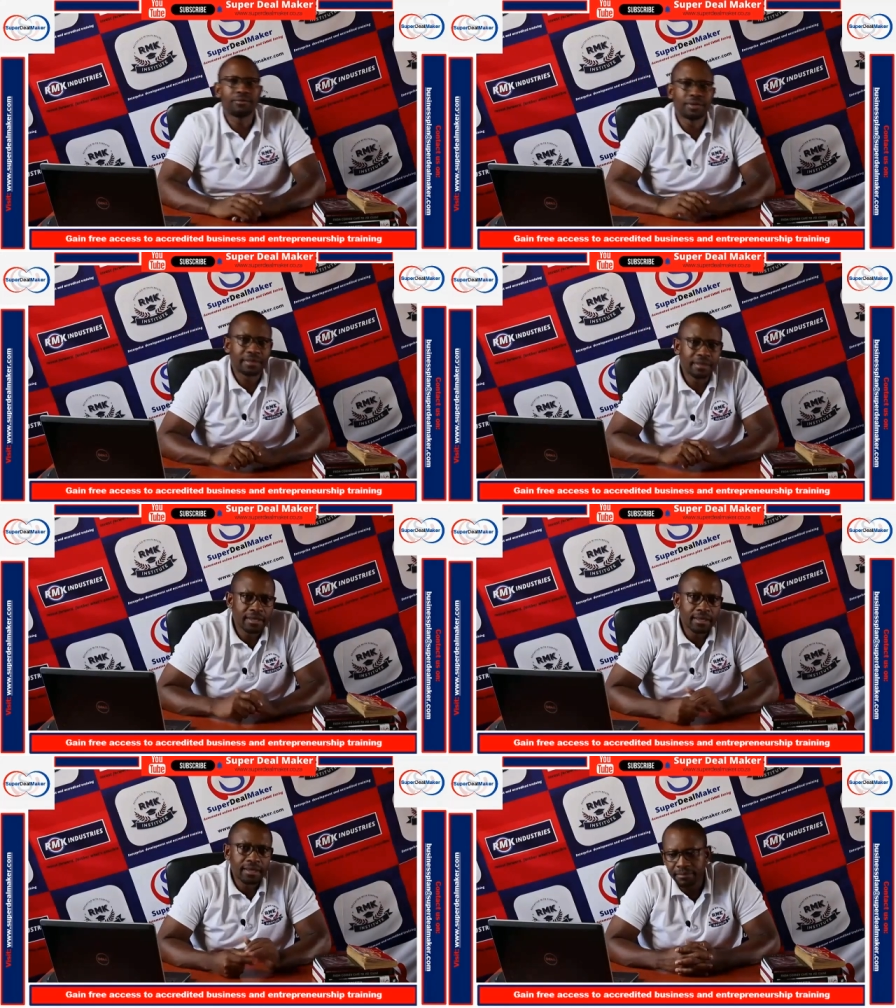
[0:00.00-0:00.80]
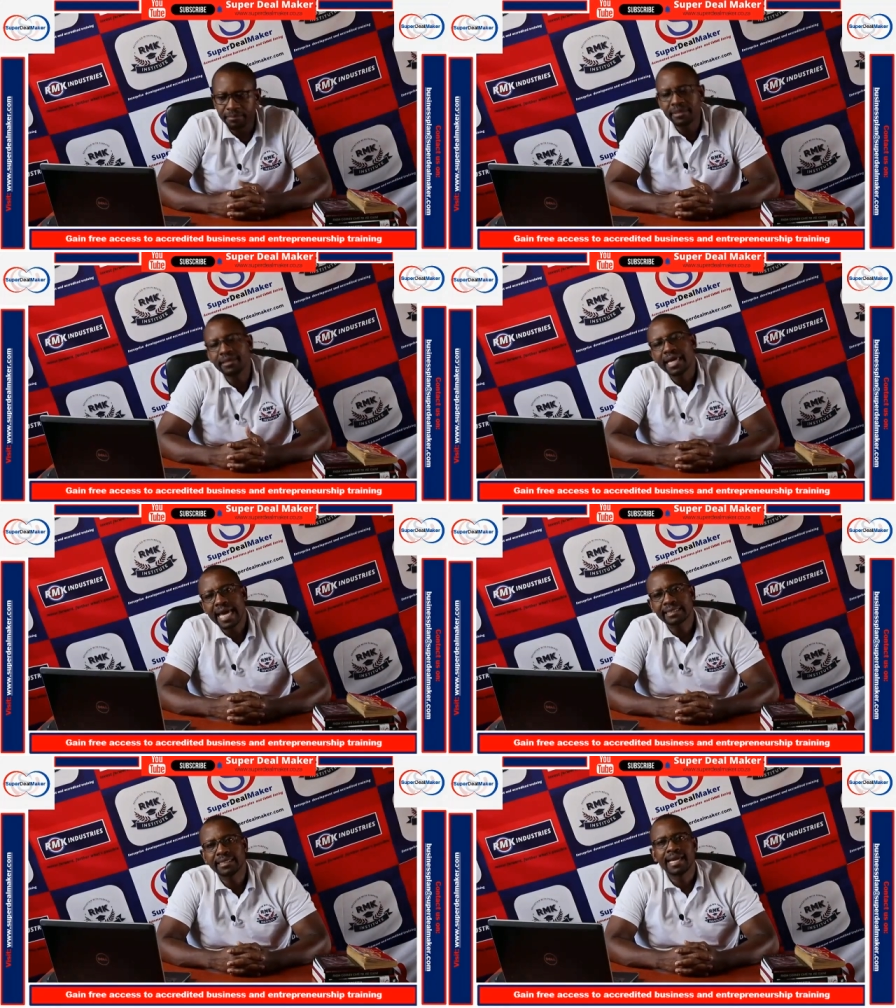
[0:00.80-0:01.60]
with the B
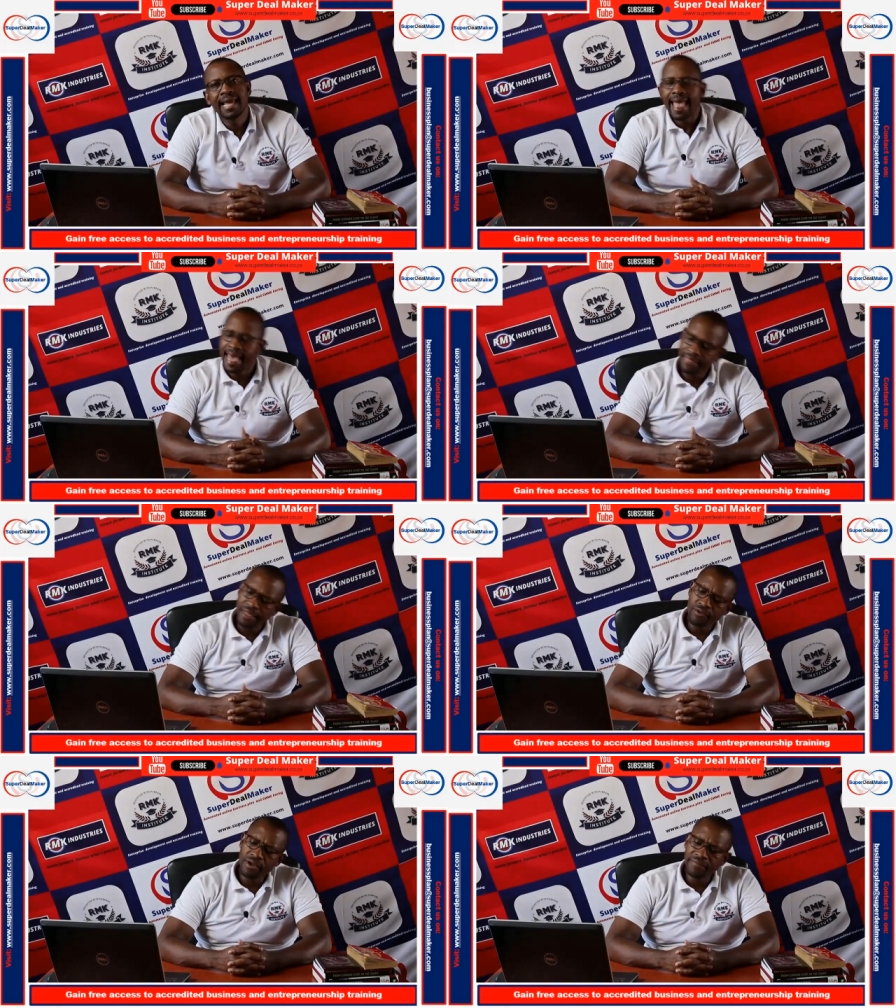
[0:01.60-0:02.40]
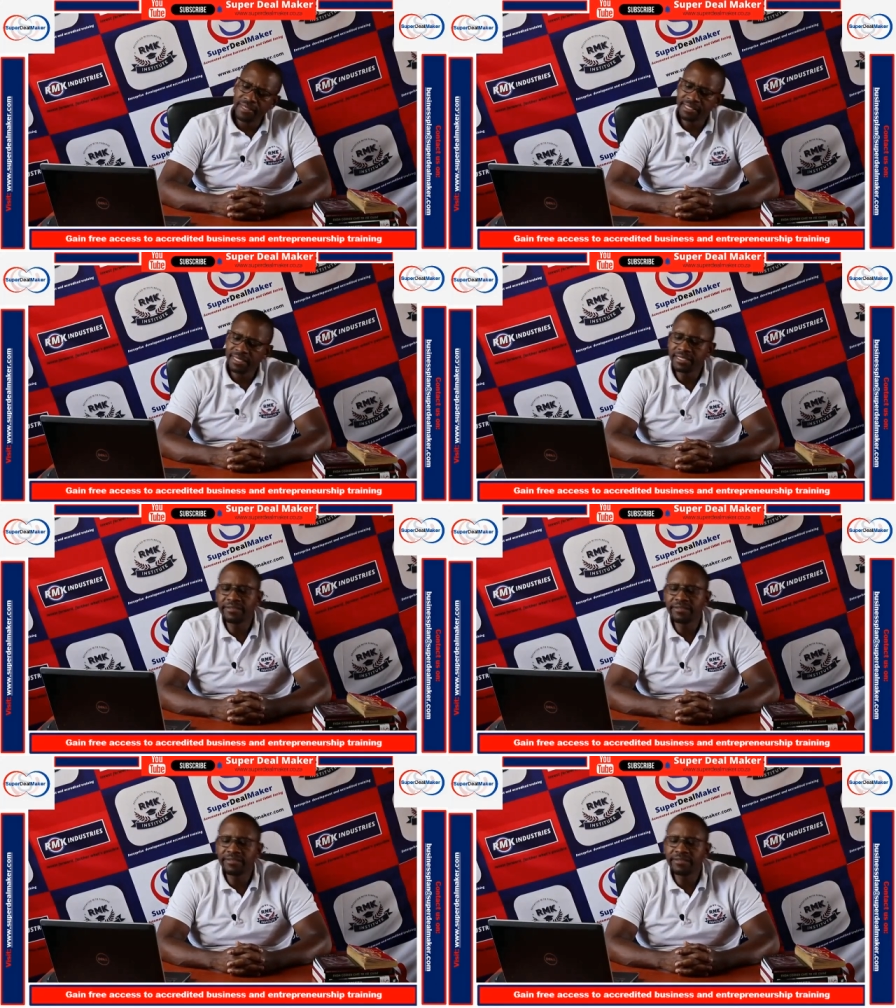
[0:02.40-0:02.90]
Act. And then we have the Skills